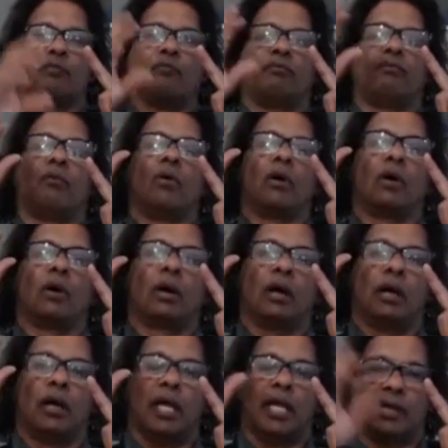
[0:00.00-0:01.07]

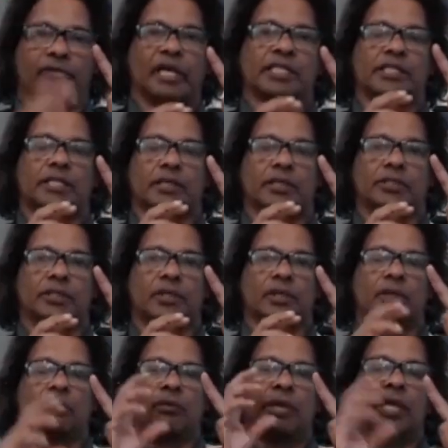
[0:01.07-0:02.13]
for investors. So
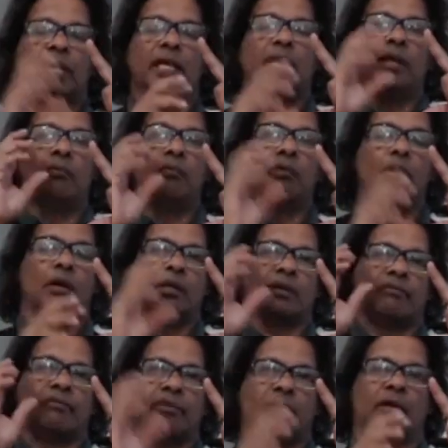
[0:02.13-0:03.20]
you really want to
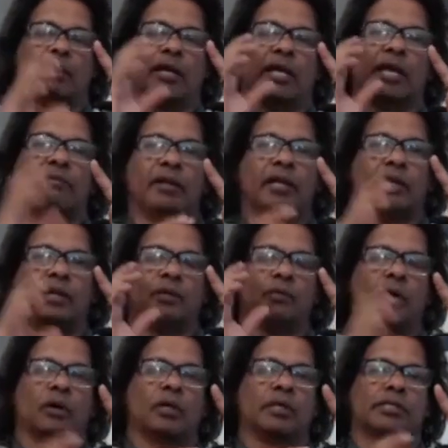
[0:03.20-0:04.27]
veer heavily
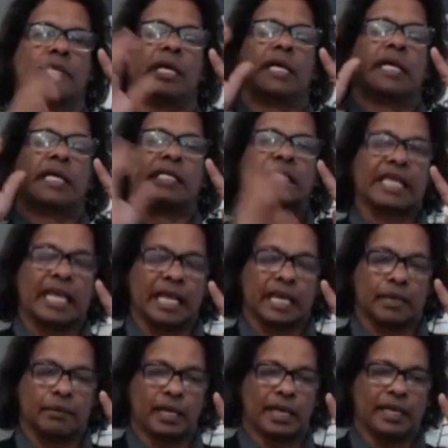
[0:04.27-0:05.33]
towards
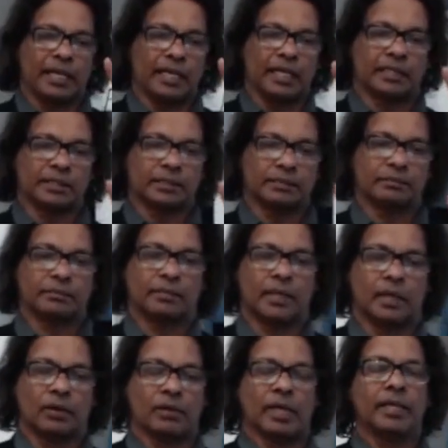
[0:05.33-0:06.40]
scalable ideas.
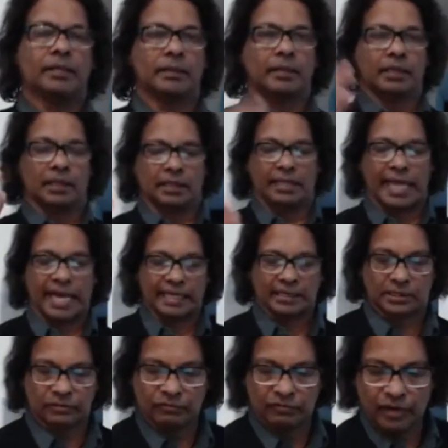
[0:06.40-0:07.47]
Okay,
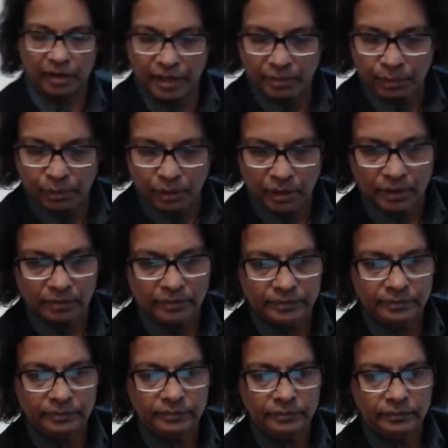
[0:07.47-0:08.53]
that's very important.
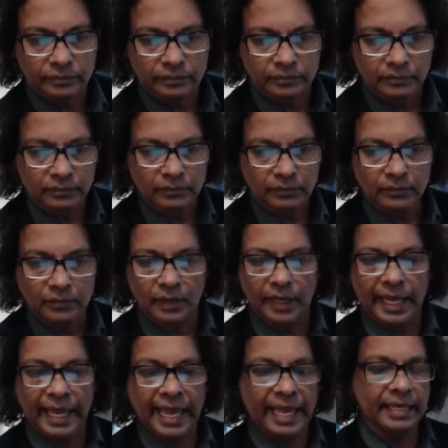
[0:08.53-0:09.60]

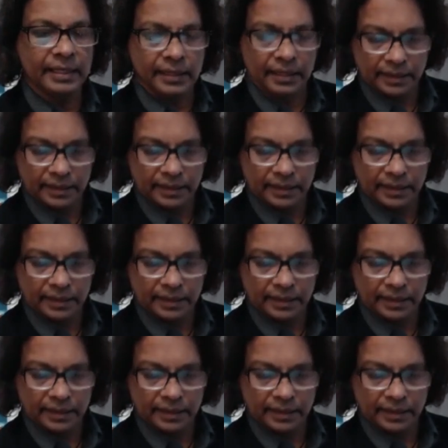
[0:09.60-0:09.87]
And